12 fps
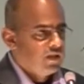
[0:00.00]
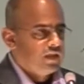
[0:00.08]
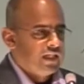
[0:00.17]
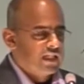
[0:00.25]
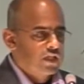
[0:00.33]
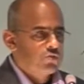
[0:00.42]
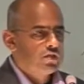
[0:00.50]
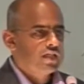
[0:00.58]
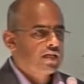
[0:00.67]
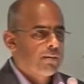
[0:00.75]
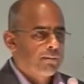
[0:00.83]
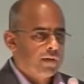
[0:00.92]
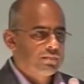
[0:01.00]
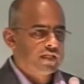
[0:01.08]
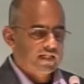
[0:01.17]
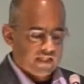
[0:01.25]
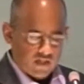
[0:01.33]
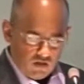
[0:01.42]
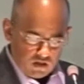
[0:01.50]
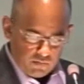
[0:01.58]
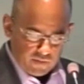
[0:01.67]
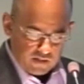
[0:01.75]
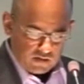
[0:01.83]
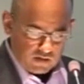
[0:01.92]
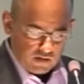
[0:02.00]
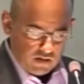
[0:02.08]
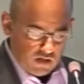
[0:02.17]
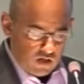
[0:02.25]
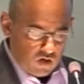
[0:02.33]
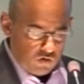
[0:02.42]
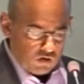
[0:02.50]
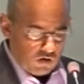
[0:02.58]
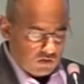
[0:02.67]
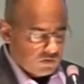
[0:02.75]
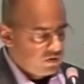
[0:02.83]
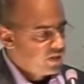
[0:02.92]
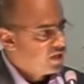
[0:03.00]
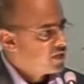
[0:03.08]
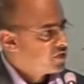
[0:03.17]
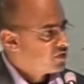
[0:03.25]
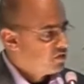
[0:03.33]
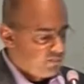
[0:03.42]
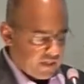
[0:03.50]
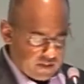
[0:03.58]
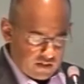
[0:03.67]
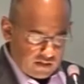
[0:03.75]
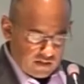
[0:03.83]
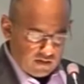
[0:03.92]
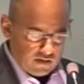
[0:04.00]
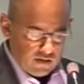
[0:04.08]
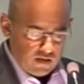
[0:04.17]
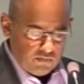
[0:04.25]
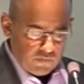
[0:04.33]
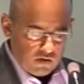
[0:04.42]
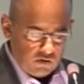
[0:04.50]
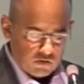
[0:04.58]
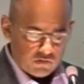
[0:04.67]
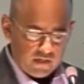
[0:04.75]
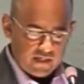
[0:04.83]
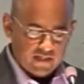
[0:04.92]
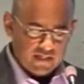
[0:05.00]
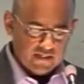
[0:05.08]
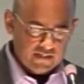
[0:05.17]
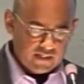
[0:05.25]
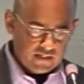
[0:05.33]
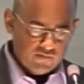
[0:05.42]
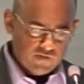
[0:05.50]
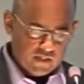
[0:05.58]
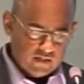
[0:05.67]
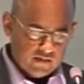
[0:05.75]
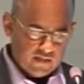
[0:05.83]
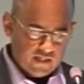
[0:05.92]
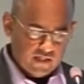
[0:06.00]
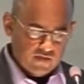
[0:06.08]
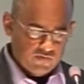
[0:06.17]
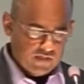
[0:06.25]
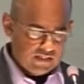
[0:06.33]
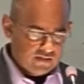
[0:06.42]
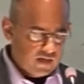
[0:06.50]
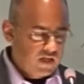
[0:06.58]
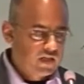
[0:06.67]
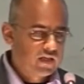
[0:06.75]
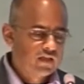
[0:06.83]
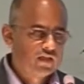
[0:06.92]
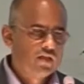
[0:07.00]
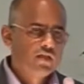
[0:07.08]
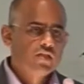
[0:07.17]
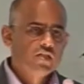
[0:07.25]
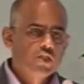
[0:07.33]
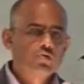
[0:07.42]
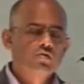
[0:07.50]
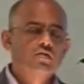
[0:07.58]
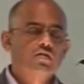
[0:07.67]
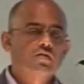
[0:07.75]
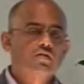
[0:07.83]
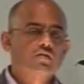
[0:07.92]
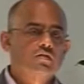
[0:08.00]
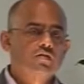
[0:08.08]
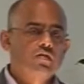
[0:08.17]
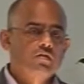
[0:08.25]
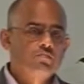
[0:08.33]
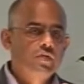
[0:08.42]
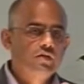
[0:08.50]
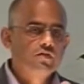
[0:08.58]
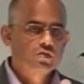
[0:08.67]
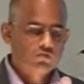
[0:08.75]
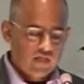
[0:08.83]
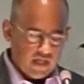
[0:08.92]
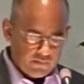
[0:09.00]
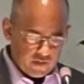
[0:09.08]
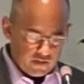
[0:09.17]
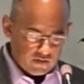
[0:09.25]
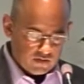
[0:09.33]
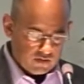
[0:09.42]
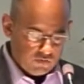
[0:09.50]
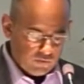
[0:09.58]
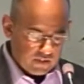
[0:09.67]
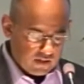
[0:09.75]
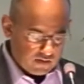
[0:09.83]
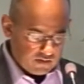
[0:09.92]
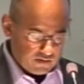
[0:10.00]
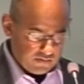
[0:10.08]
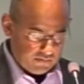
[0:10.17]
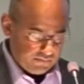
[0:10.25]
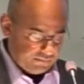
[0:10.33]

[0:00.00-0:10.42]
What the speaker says: including a public economist who not only understood budgeting, but also had an extensive understanding of design due to his previous collaborations with us.